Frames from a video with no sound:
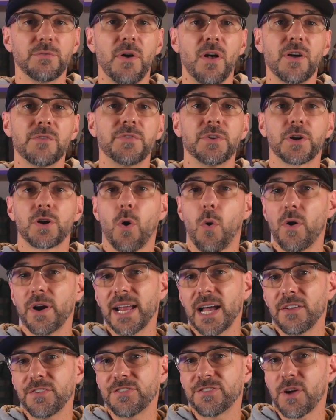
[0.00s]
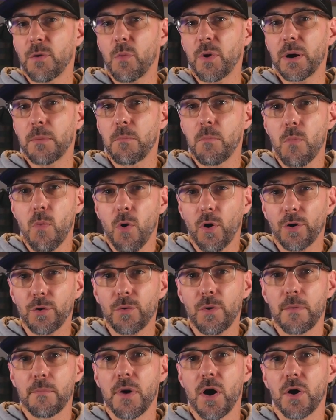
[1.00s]
of all, if you're going out somewhere more
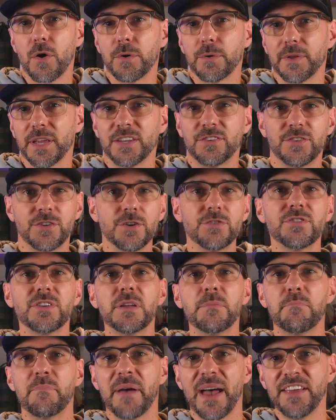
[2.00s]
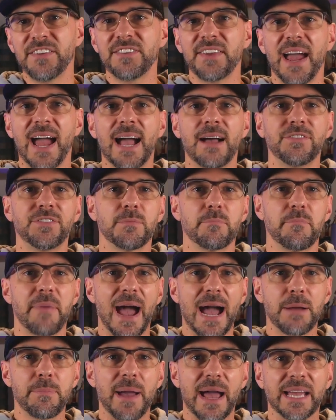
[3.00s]
remote, it's usually best to have some
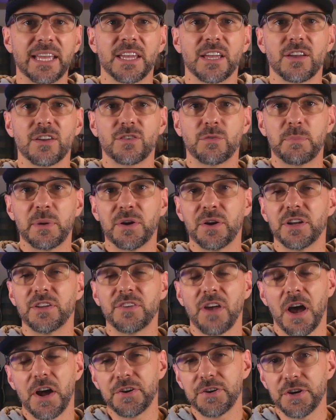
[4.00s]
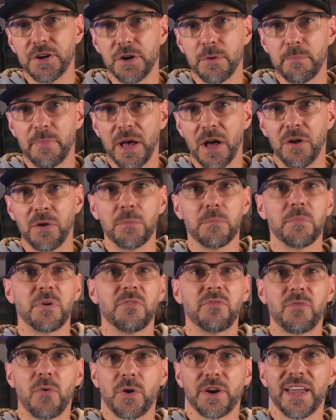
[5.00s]
backpacking experience under your belt
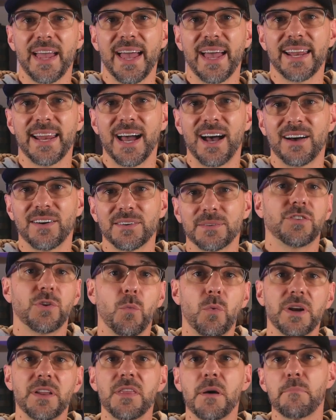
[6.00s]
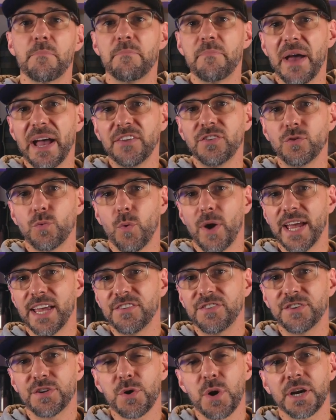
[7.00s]
before you head out. So one of the best
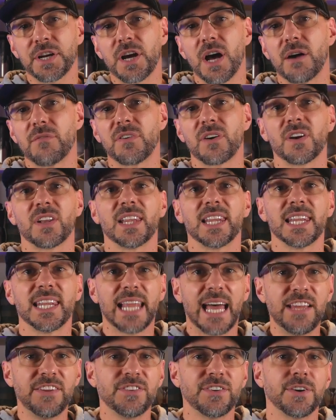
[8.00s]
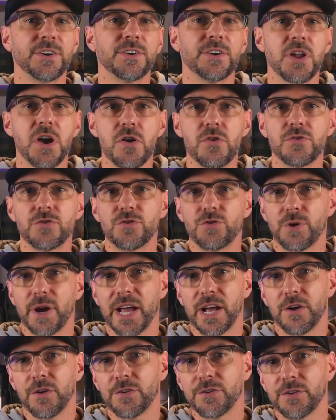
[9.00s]
ways to uncover lesser known
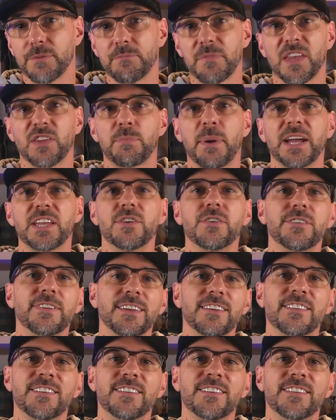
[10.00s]
trails is by using